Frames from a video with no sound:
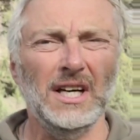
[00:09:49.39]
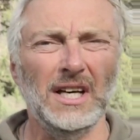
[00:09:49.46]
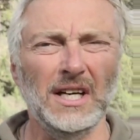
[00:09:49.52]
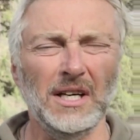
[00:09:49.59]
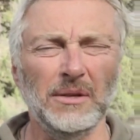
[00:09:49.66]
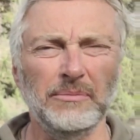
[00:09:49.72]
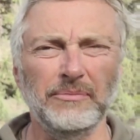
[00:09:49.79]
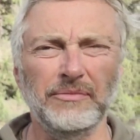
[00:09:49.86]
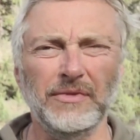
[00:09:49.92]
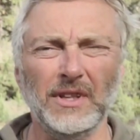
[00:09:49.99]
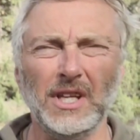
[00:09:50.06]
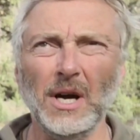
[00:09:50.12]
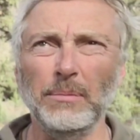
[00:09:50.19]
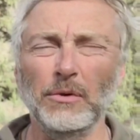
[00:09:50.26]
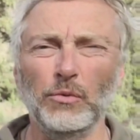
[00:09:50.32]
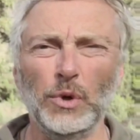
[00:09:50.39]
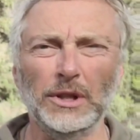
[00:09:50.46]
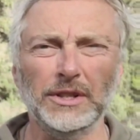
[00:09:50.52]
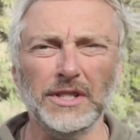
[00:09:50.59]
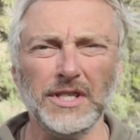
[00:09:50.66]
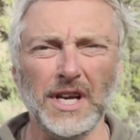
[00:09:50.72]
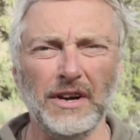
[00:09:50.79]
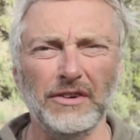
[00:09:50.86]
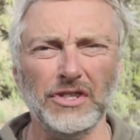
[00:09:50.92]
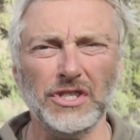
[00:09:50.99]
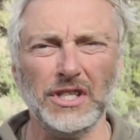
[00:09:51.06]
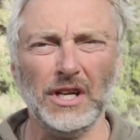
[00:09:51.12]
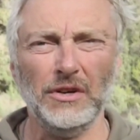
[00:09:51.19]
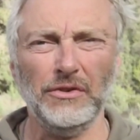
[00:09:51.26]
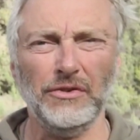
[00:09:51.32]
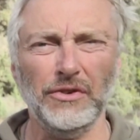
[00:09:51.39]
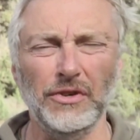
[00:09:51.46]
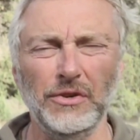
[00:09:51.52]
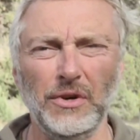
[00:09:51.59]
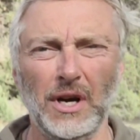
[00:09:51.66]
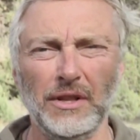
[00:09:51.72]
A couple of wilderness areas to go through.